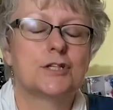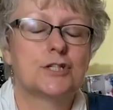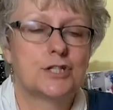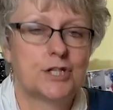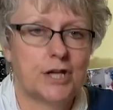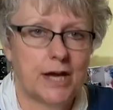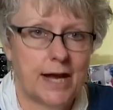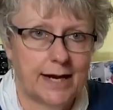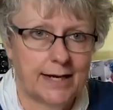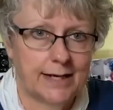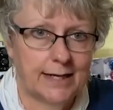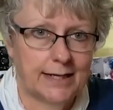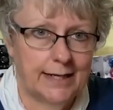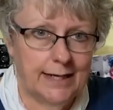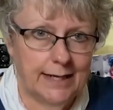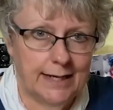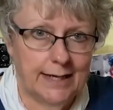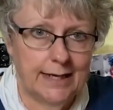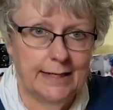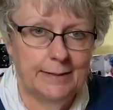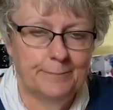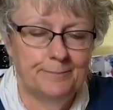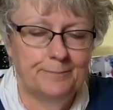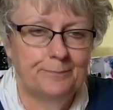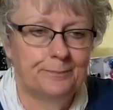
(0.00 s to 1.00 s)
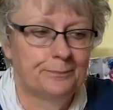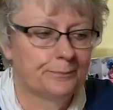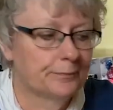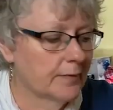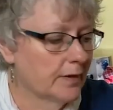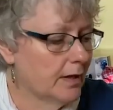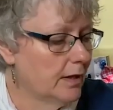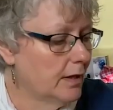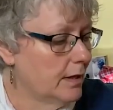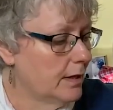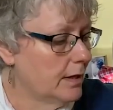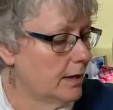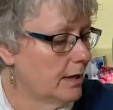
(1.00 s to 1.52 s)
Check again.
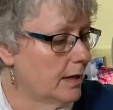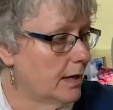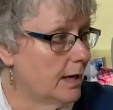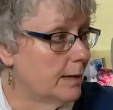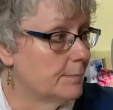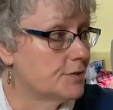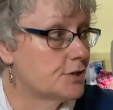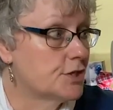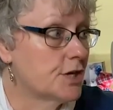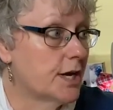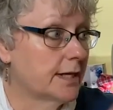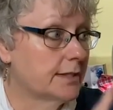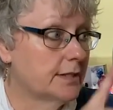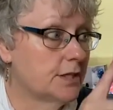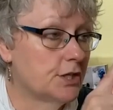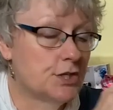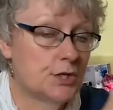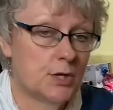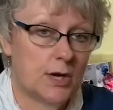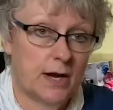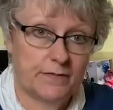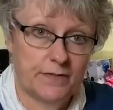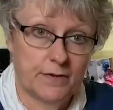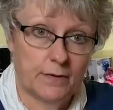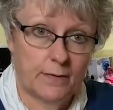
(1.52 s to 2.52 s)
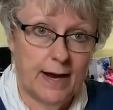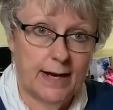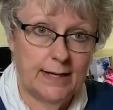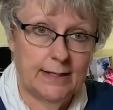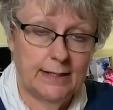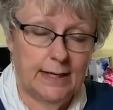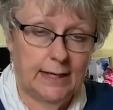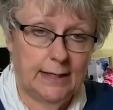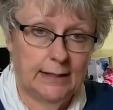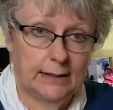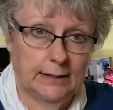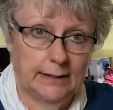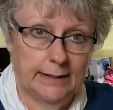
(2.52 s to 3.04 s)
Check that you have the
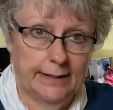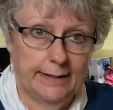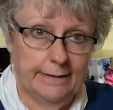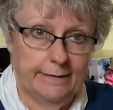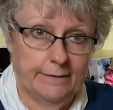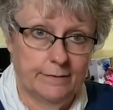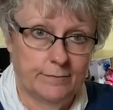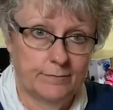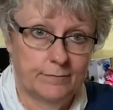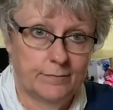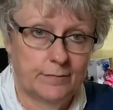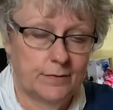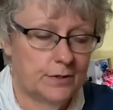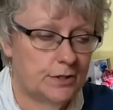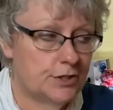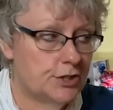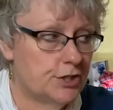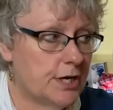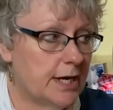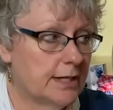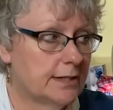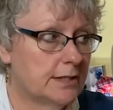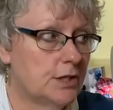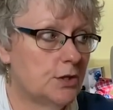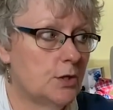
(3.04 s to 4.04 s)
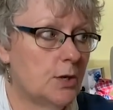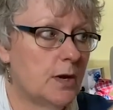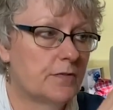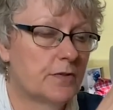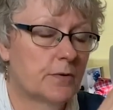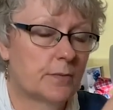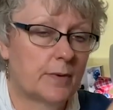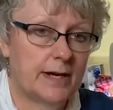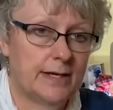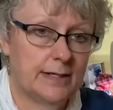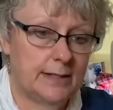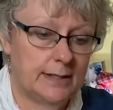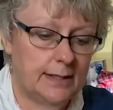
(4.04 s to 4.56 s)
right needle in. Check that you have
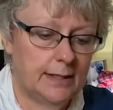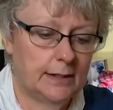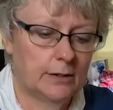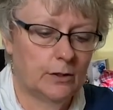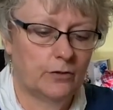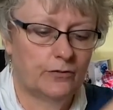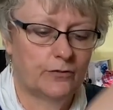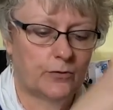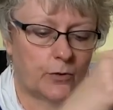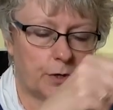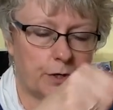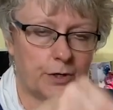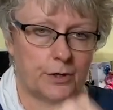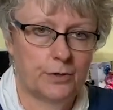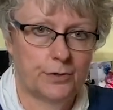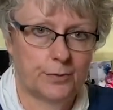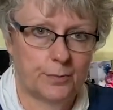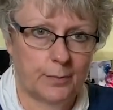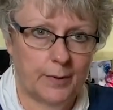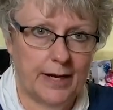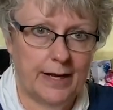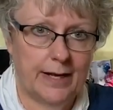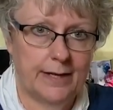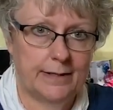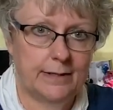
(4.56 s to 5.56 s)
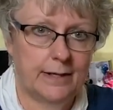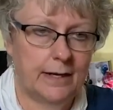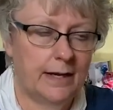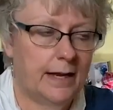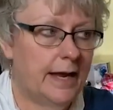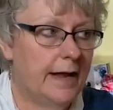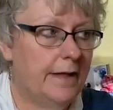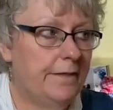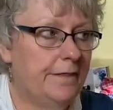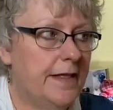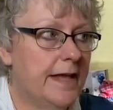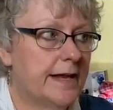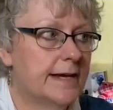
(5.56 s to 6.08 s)
the right needle for your thread
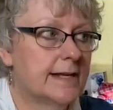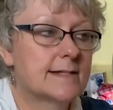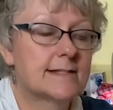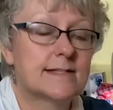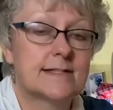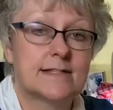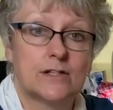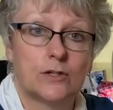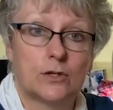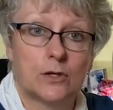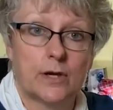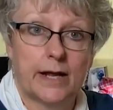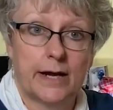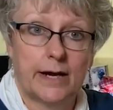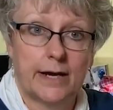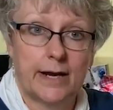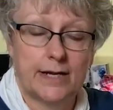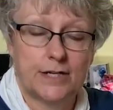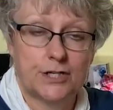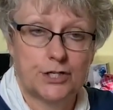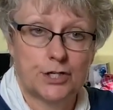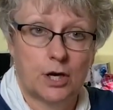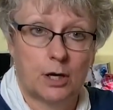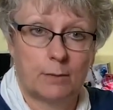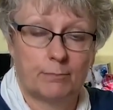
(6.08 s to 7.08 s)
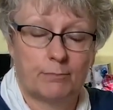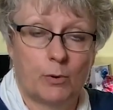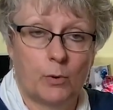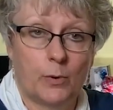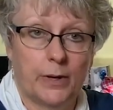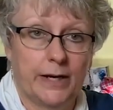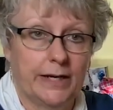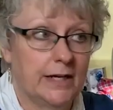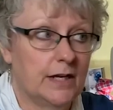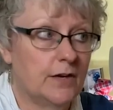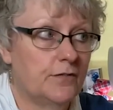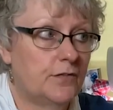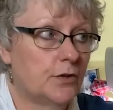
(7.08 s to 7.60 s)
and that it's still got a nice sharp
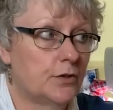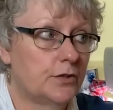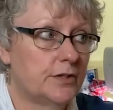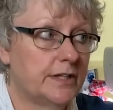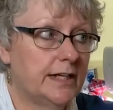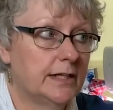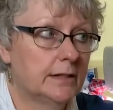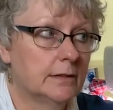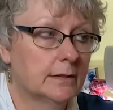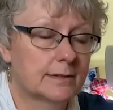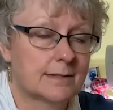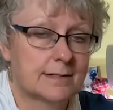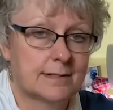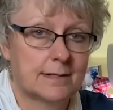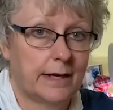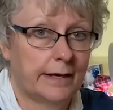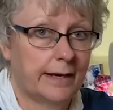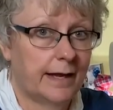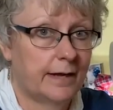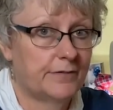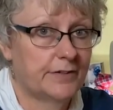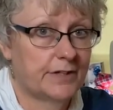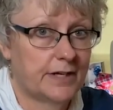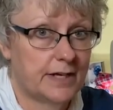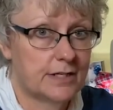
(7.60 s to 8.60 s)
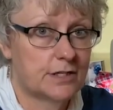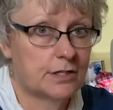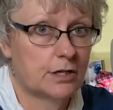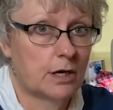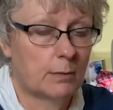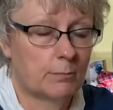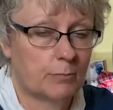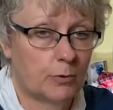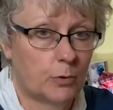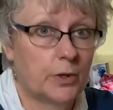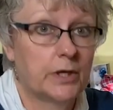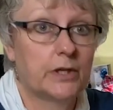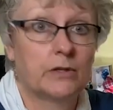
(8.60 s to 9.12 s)
point. If your needle does not have a nice
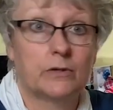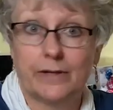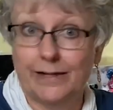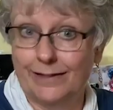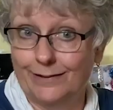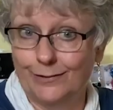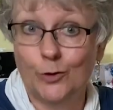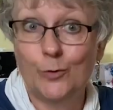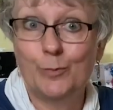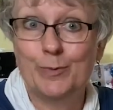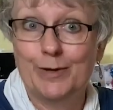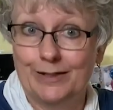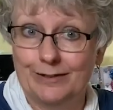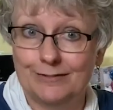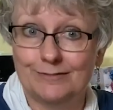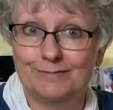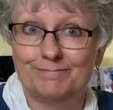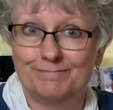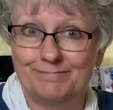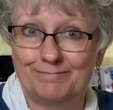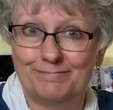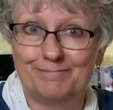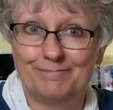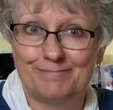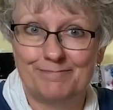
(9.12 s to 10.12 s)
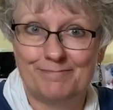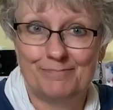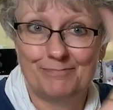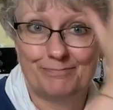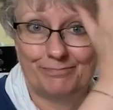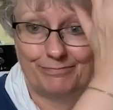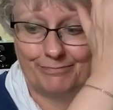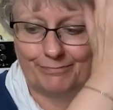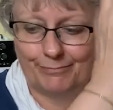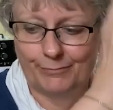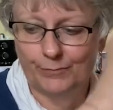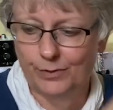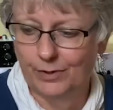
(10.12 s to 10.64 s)
sharp point, you'll get looping,
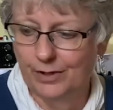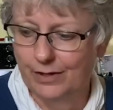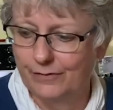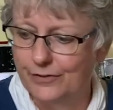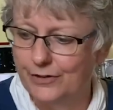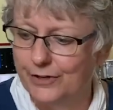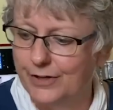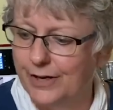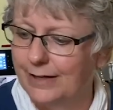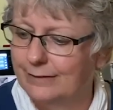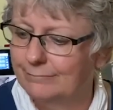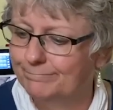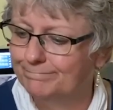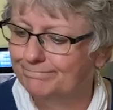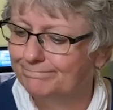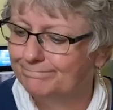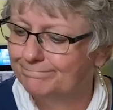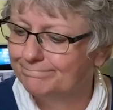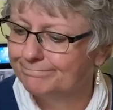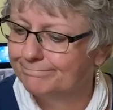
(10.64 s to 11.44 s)
believe it or not.